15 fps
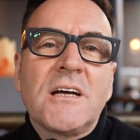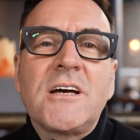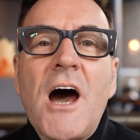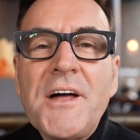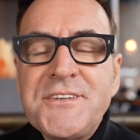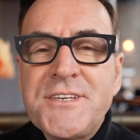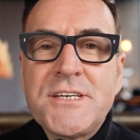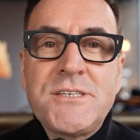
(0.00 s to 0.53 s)

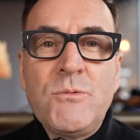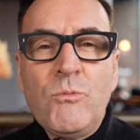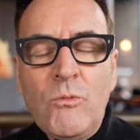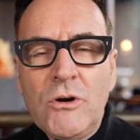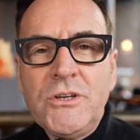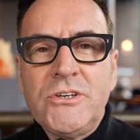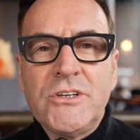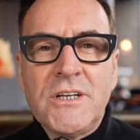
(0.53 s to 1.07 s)
God doesn't
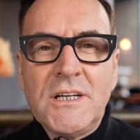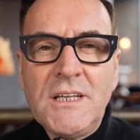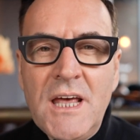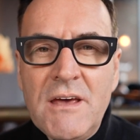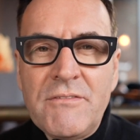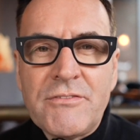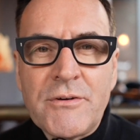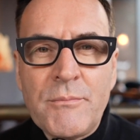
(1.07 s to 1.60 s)
want you to
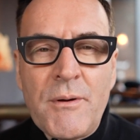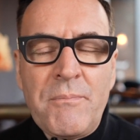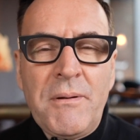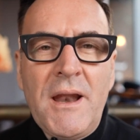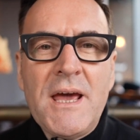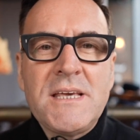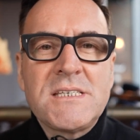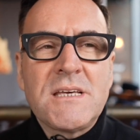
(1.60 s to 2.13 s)
live from a
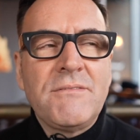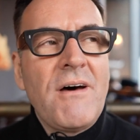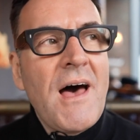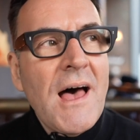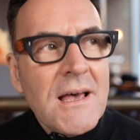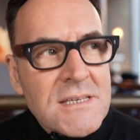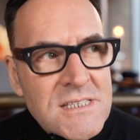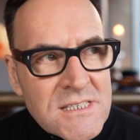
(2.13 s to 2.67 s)
place of
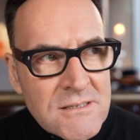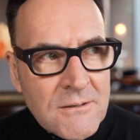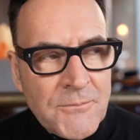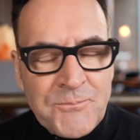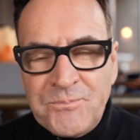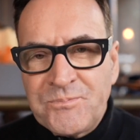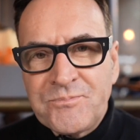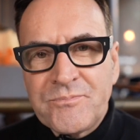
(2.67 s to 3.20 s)
hustle.
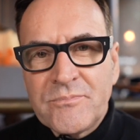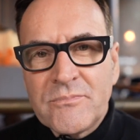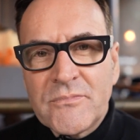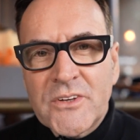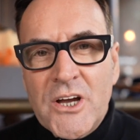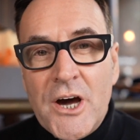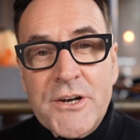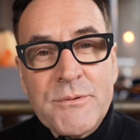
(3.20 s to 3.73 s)

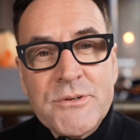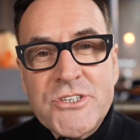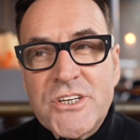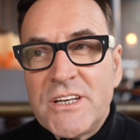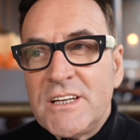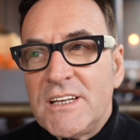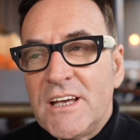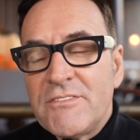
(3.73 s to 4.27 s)
God wants
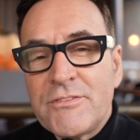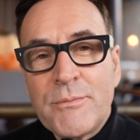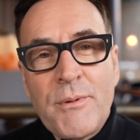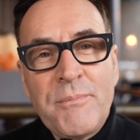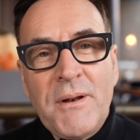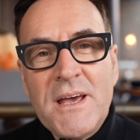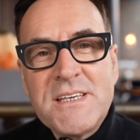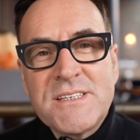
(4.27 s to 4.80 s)
you to live from
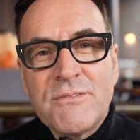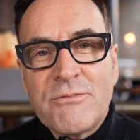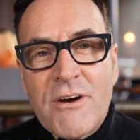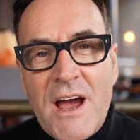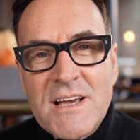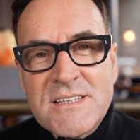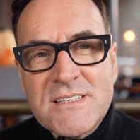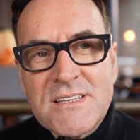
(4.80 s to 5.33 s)
a place of
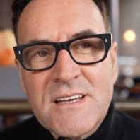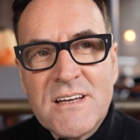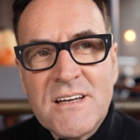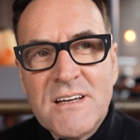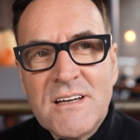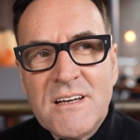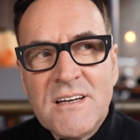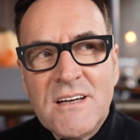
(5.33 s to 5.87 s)
rest.
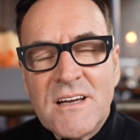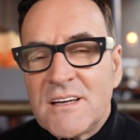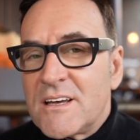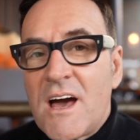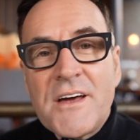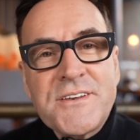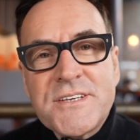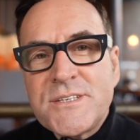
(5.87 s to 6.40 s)

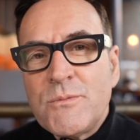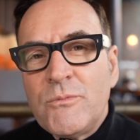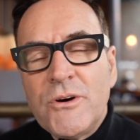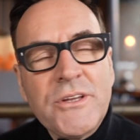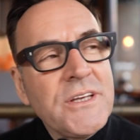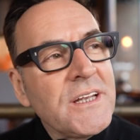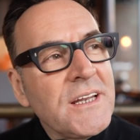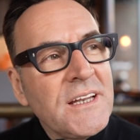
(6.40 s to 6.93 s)
God doesn't
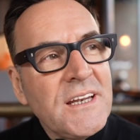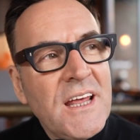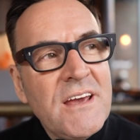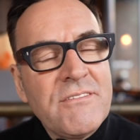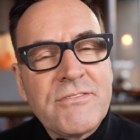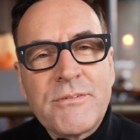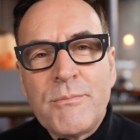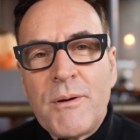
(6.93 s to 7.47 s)
want you to
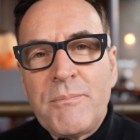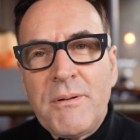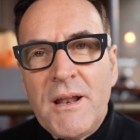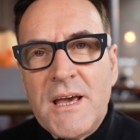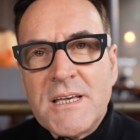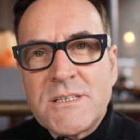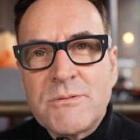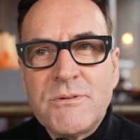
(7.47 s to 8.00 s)
live from a
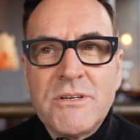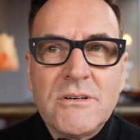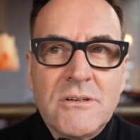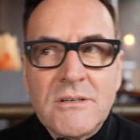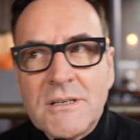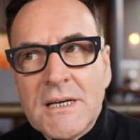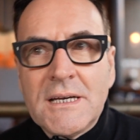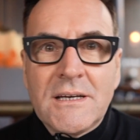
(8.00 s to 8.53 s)
place where
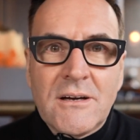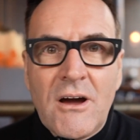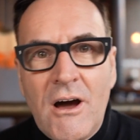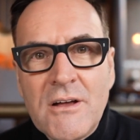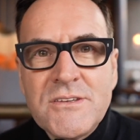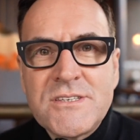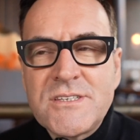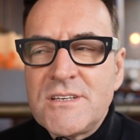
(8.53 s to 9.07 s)
you're like
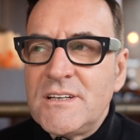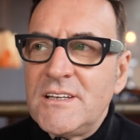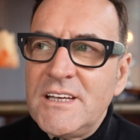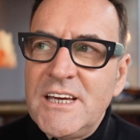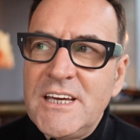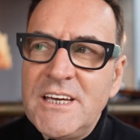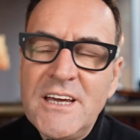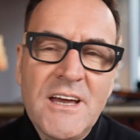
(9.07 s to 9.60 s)

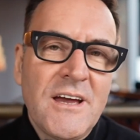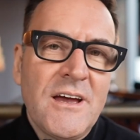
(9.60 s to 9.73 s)
constantly